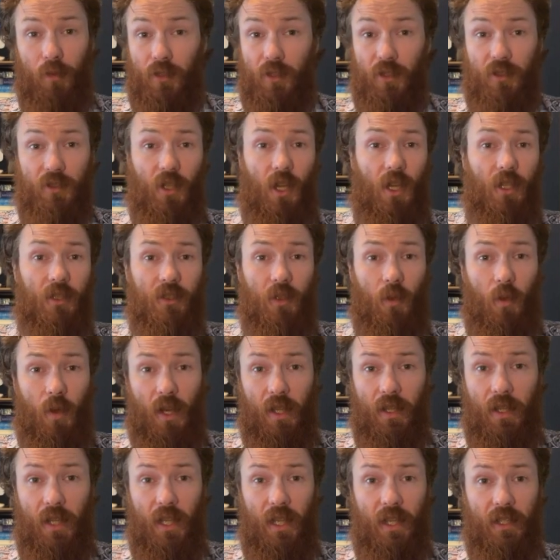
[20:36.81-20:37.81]
which is also
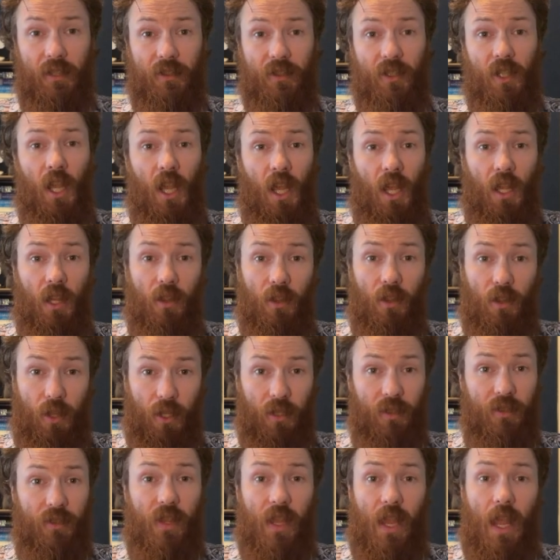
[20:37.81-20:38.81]
on this,
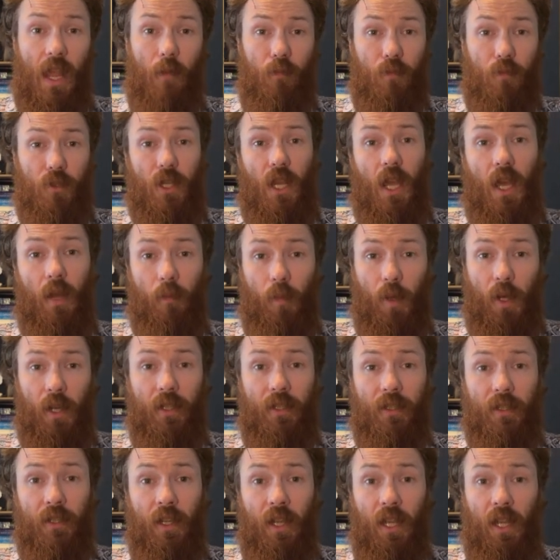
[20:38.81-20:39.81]
there's the MGN
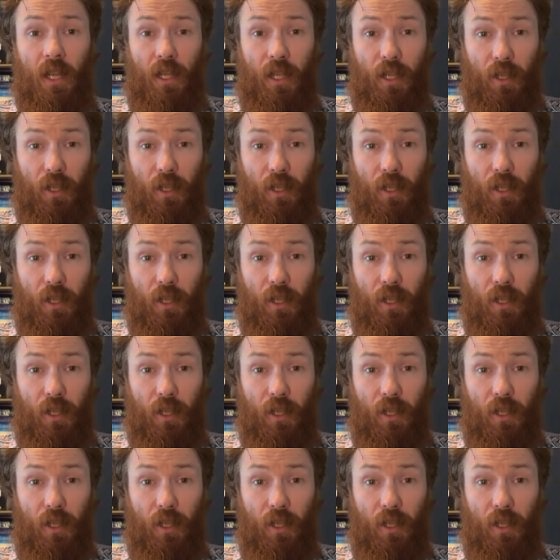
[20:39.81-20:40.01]
button.